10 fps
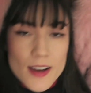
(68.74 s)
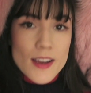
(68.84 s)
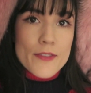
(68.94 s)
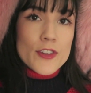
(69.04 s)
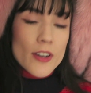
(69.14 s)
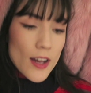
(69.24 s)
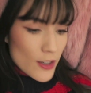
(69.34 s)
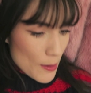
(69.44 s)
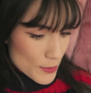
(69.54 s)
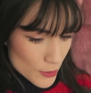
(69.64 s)
I have not had
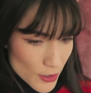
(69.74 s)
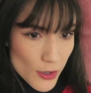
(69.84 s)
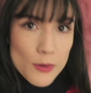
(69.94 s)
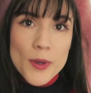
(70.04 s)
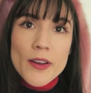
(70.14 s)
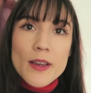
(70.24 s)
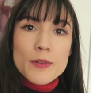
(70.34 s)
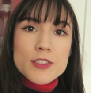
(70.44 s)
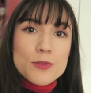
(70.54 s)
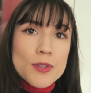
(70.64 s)
an opportunity to wear it,
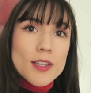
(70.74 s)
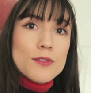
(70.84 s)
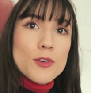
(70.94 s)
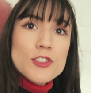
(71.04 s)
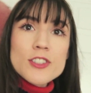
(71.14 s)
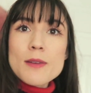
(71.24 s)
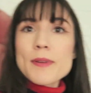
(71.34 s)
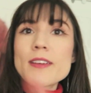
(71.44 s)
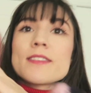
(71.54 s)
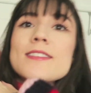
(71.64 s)
which is really unfortunate
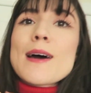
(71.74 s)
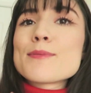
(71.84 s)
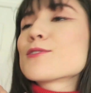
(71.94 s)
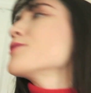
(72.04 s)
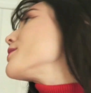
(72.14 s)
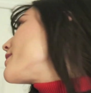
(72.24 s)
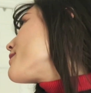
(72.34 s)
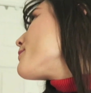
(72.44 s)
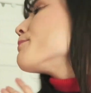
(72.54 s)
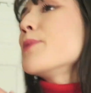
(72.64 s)
because it's
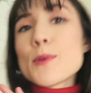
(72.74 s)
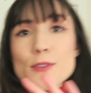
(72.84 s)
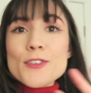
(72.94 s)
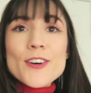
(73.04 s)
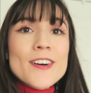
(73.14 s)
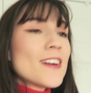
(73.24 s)
absolutely beautiful.